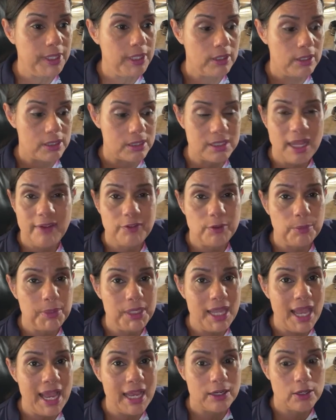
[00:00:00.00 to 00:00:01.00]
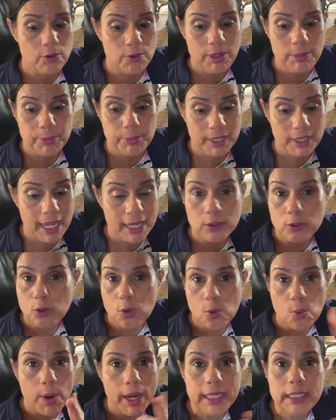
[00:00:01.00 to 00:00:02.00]
It doesn't have to be accurate, but I don't know
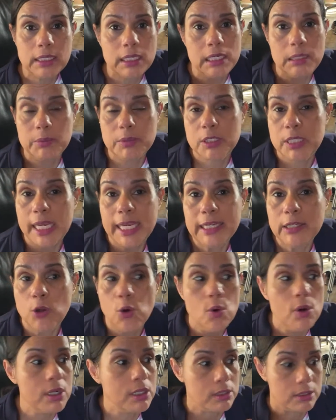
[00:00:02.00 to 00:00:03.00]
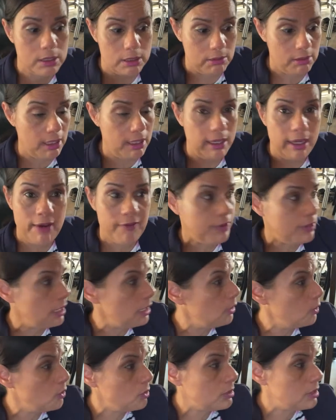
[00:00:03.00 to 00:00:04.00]
why he keeps saying no, because then
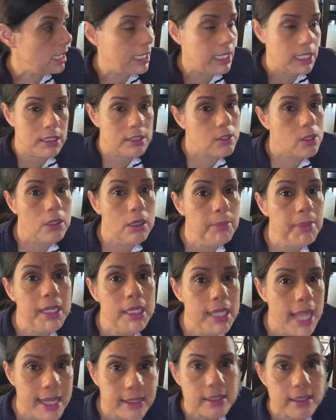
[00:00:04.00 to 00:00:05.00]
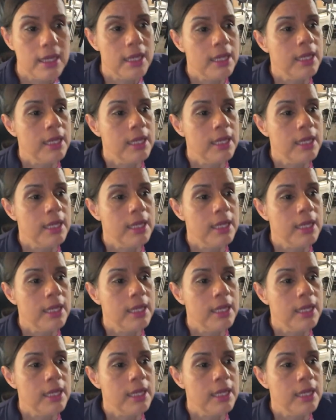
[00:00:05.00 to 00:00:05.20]
everything looks like it's going to be yes.